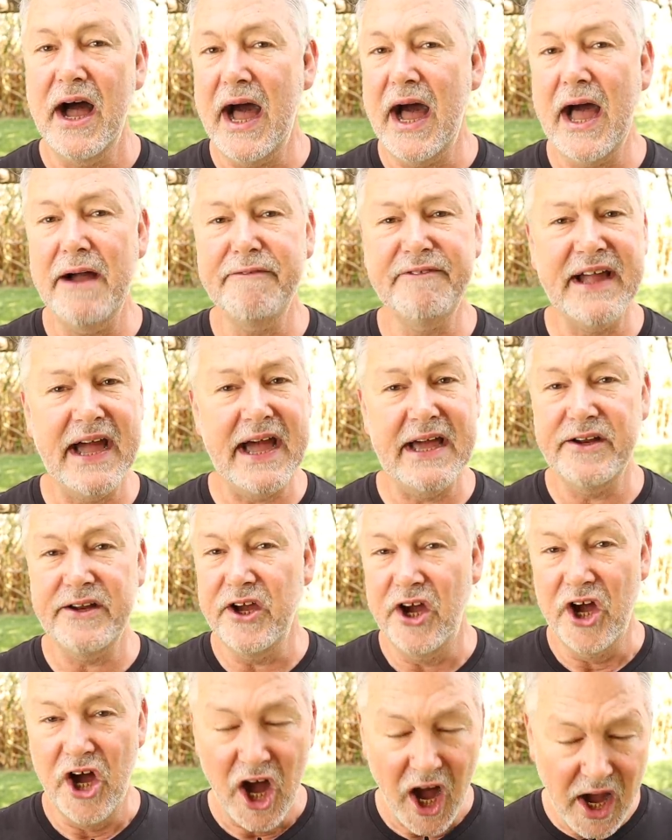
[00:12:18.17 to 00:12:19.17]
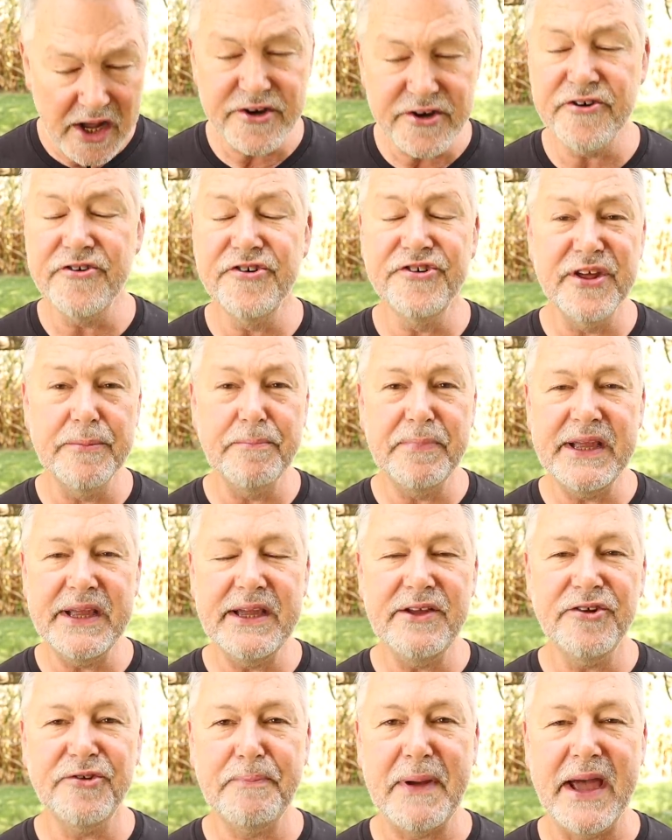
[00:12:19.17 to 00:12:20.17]
I've got hundreds of
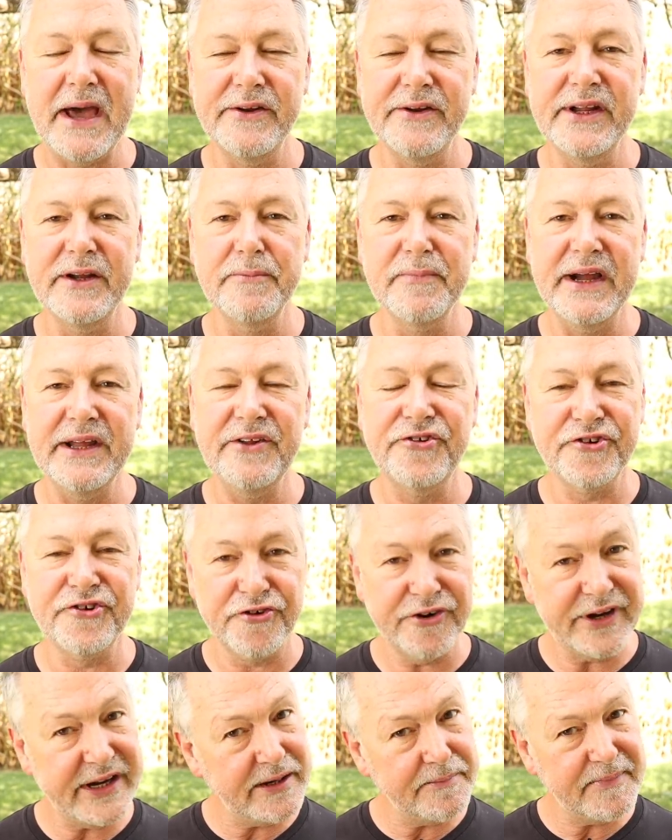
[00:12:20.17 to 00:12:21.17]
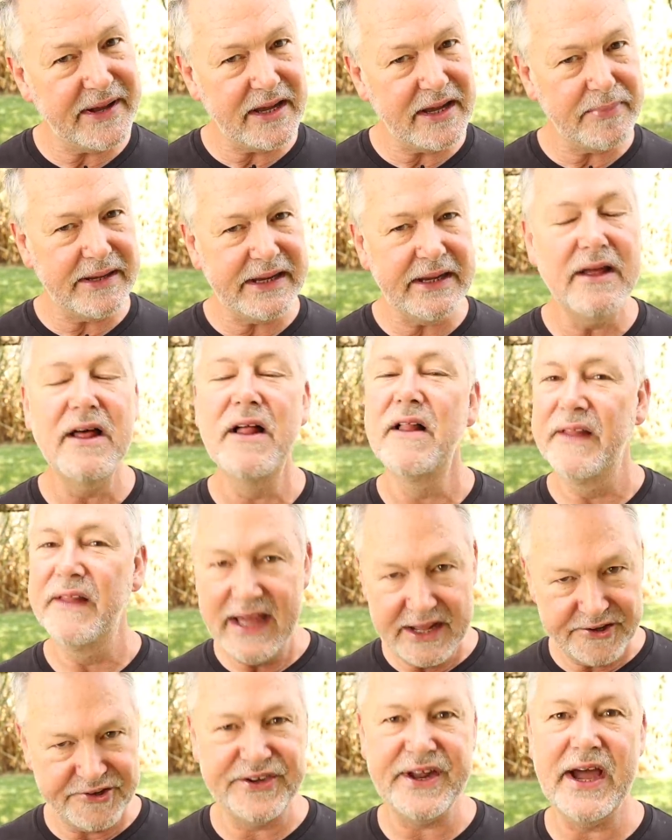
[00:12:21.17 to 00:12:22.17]
bees pounding my screen maybe,
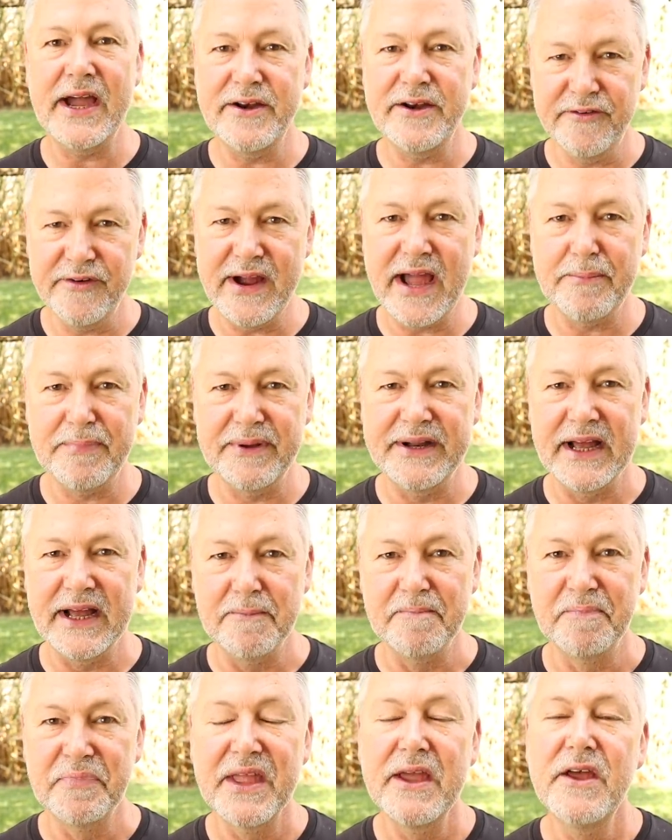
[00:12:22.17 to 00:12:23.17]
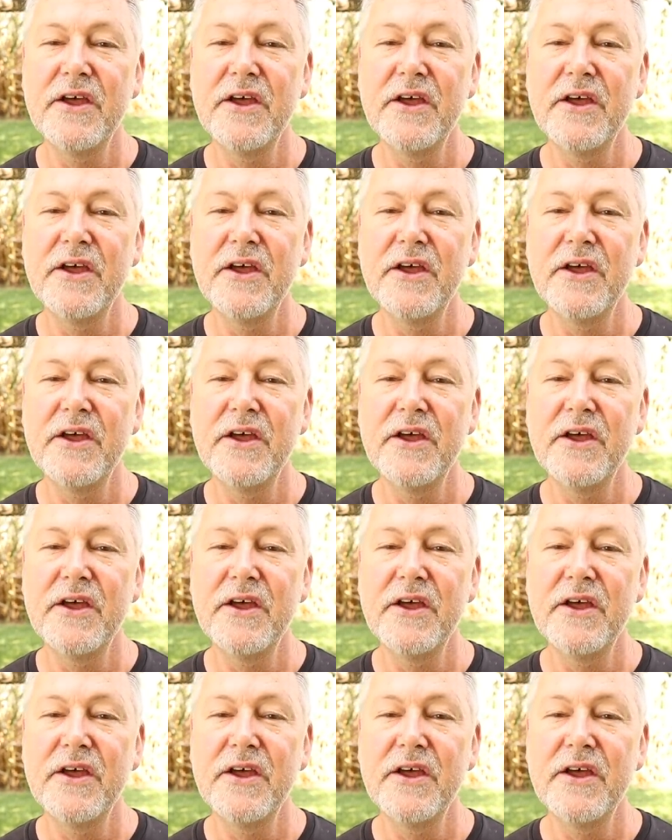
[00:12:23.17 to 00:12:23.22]
that's time to wrap it up.